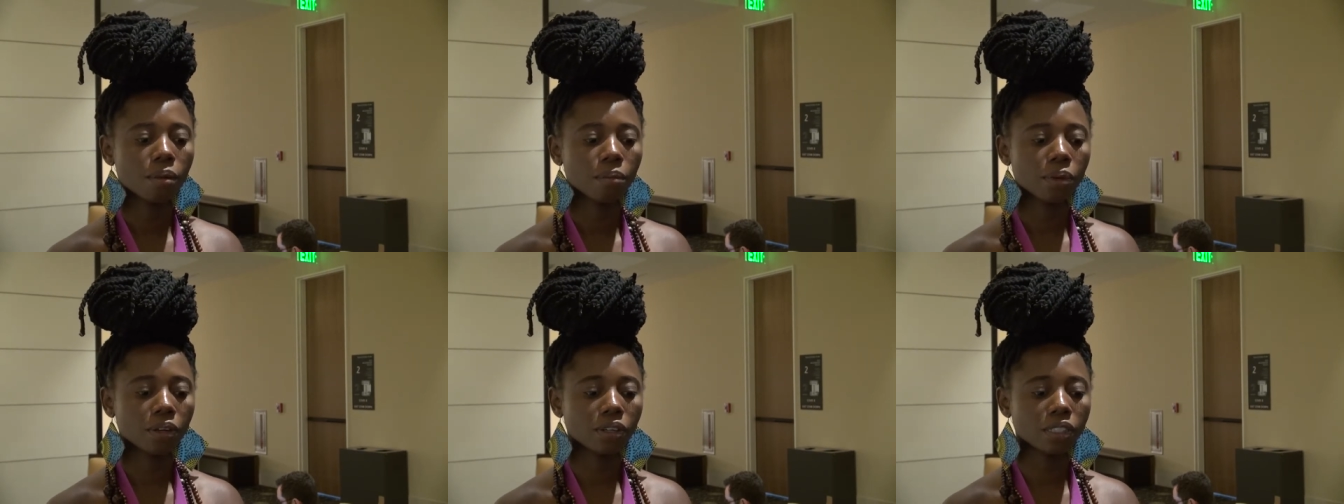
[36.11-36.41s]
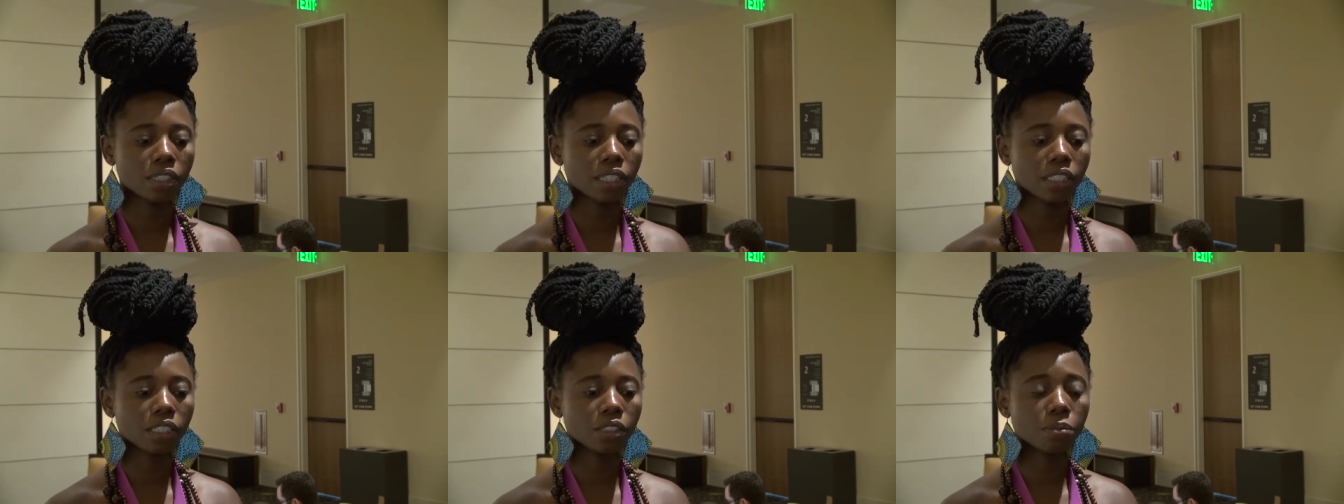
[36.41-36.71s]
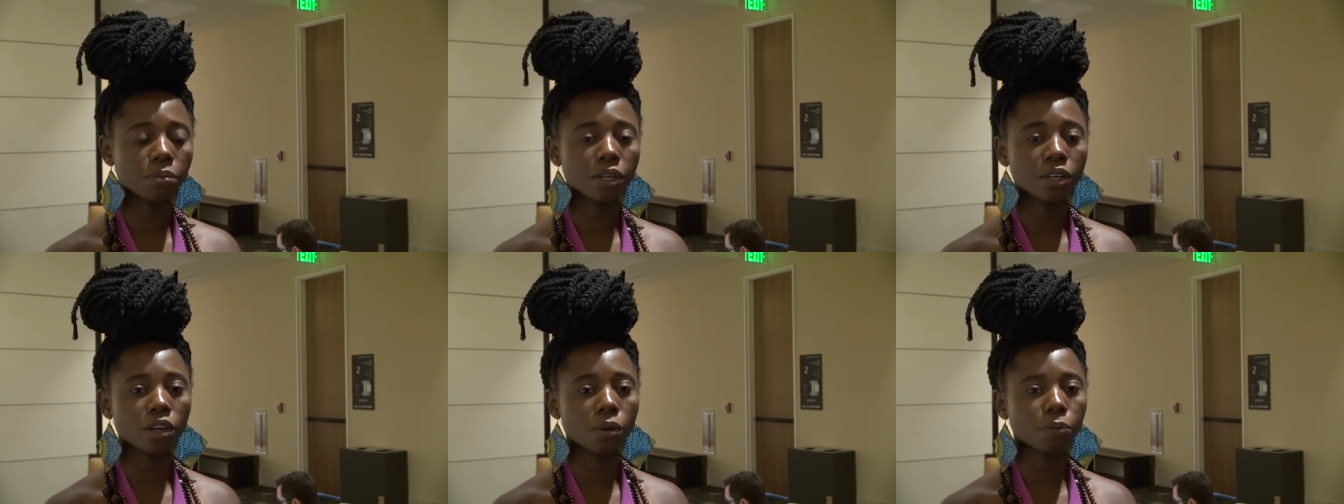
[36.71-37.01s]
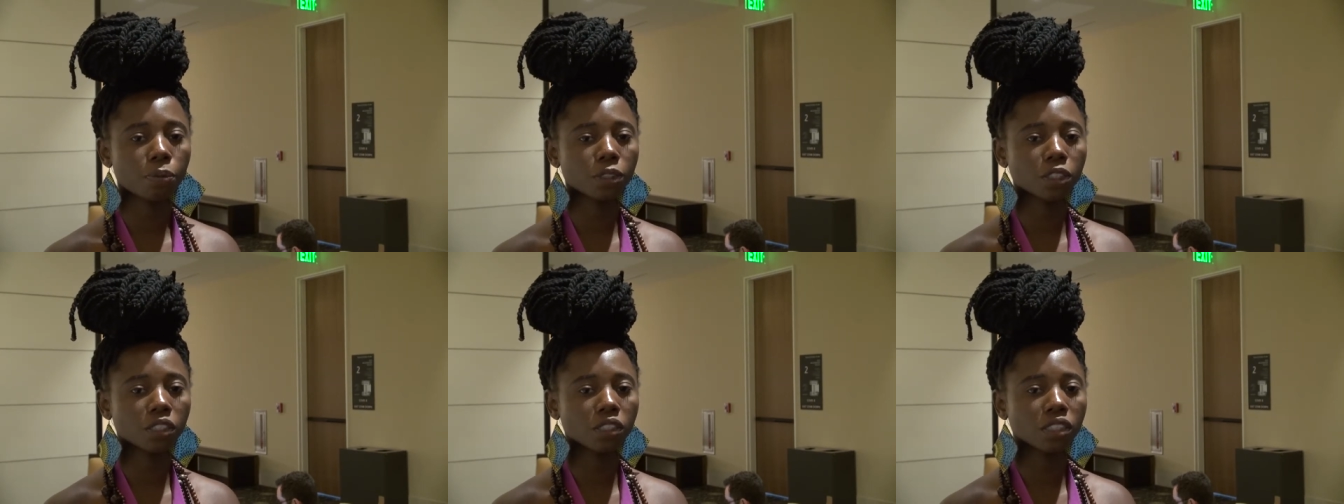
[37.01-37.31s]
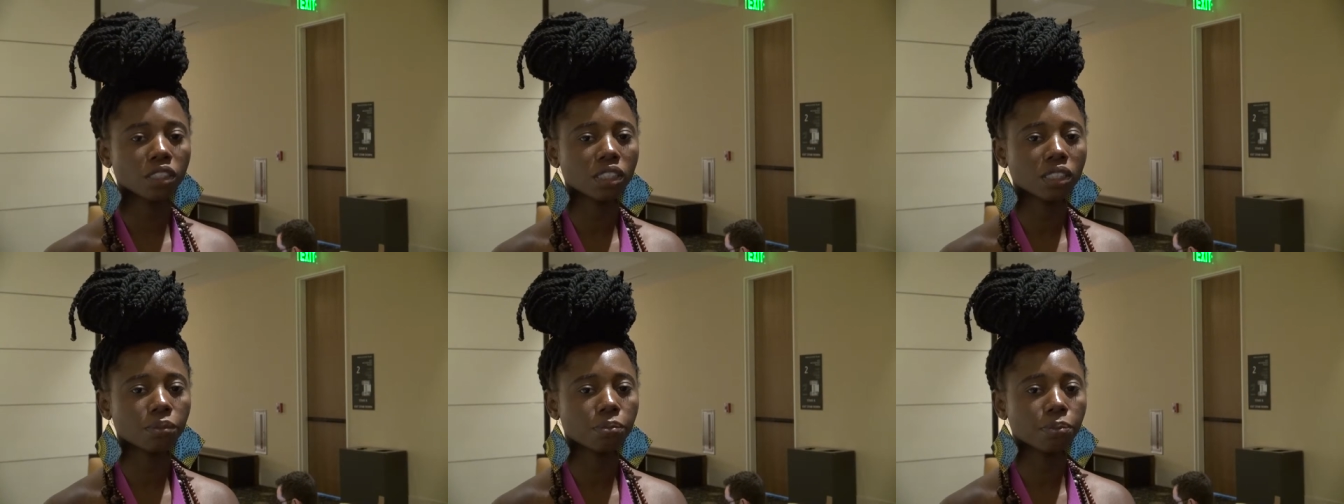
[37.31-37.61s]
because there's so many
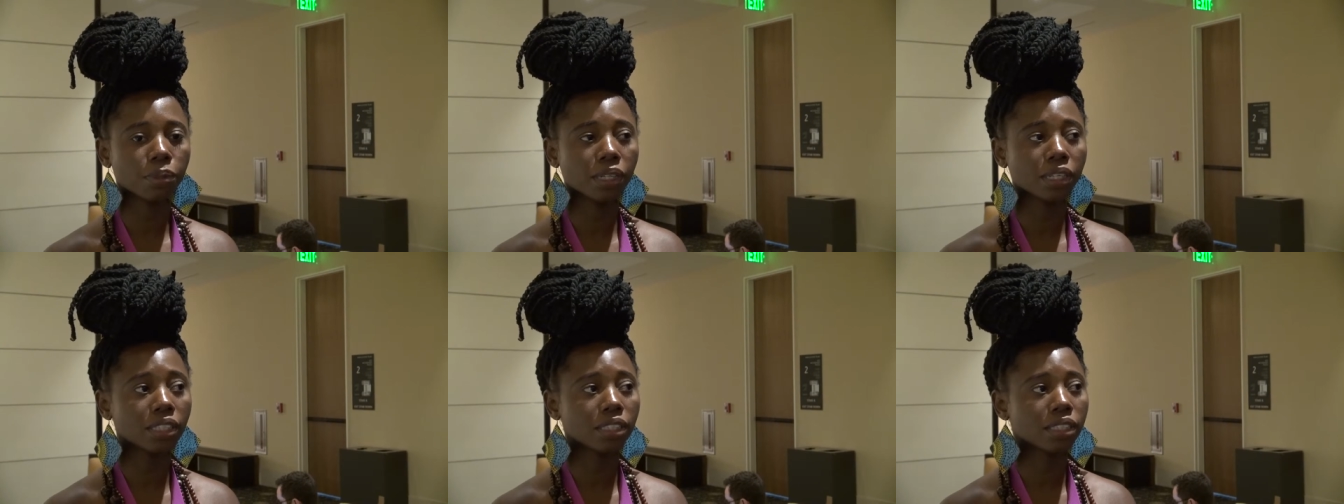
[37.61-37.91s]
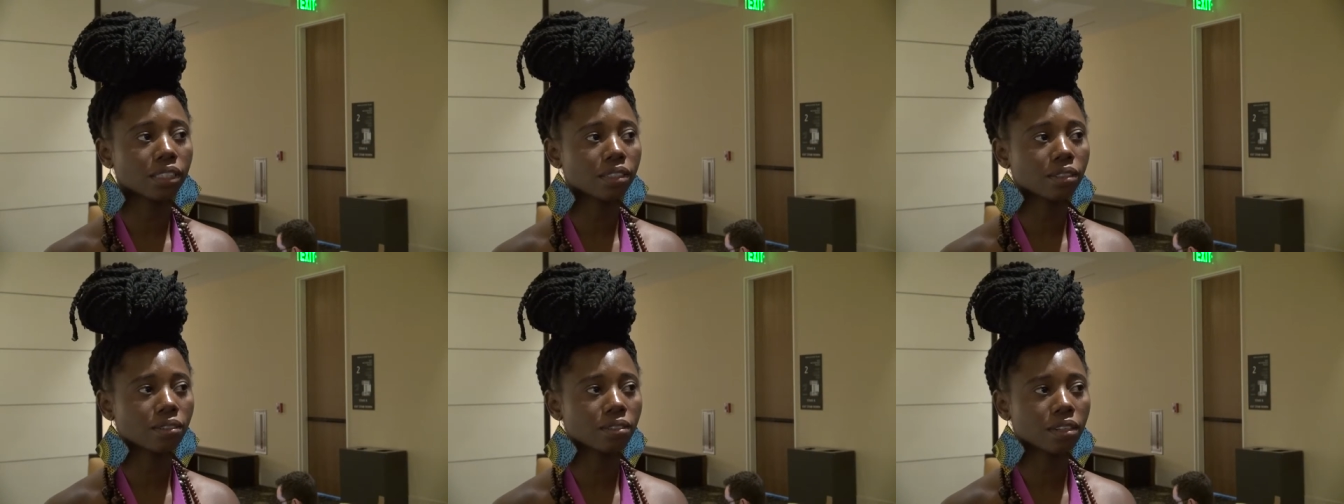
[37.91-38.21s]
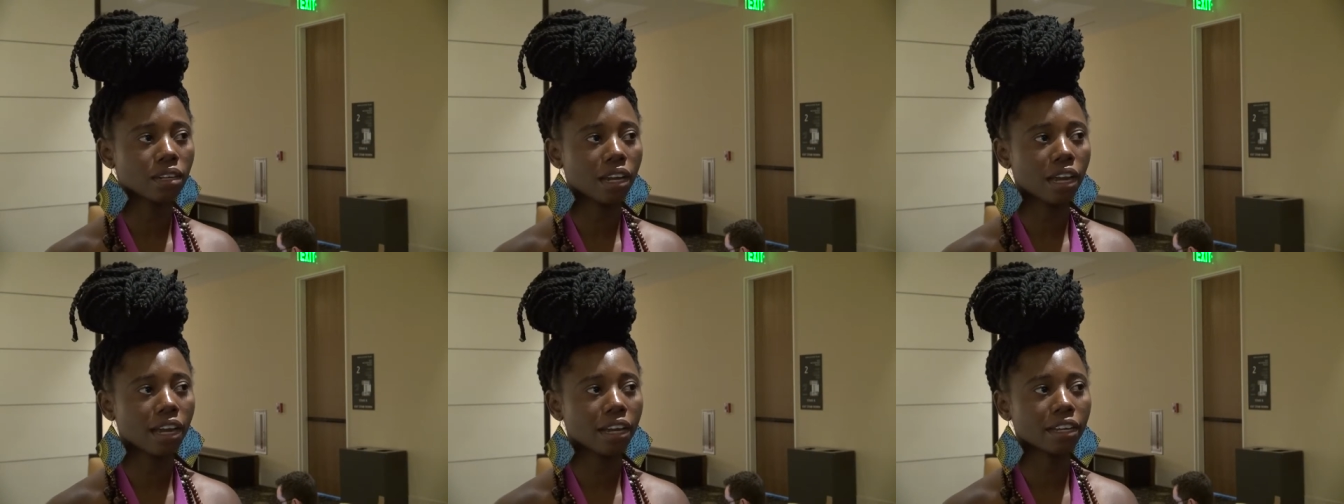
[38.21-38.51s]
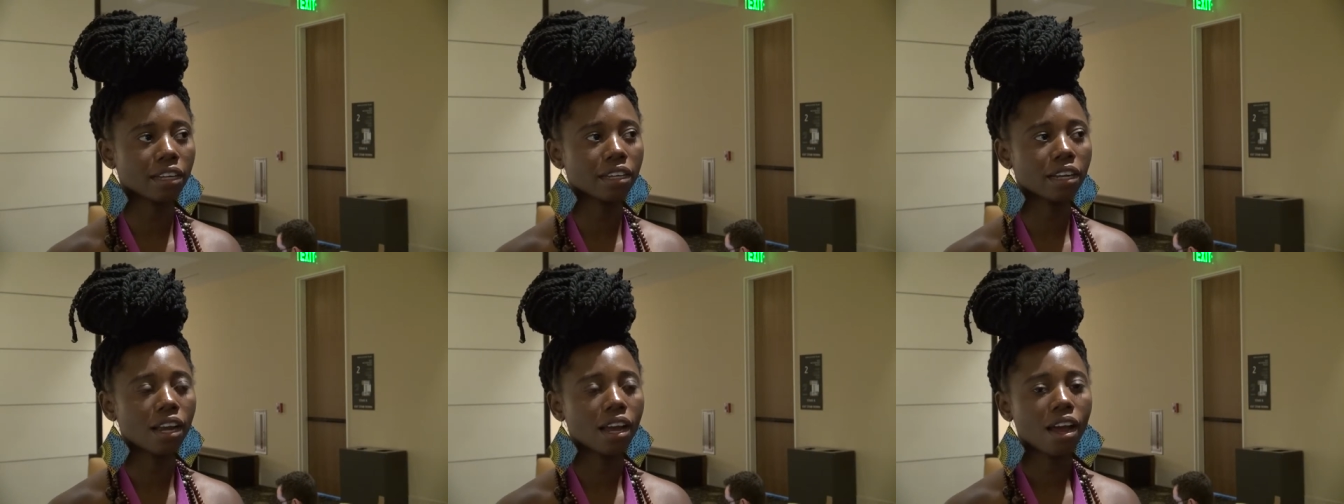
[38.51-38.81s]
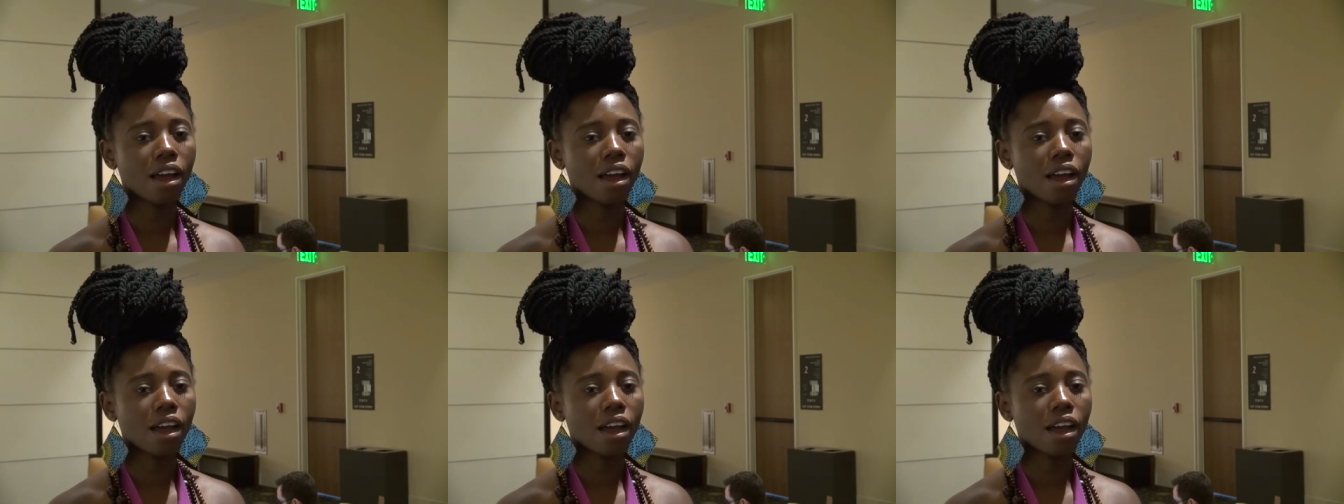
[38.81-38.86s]
opportunity based online.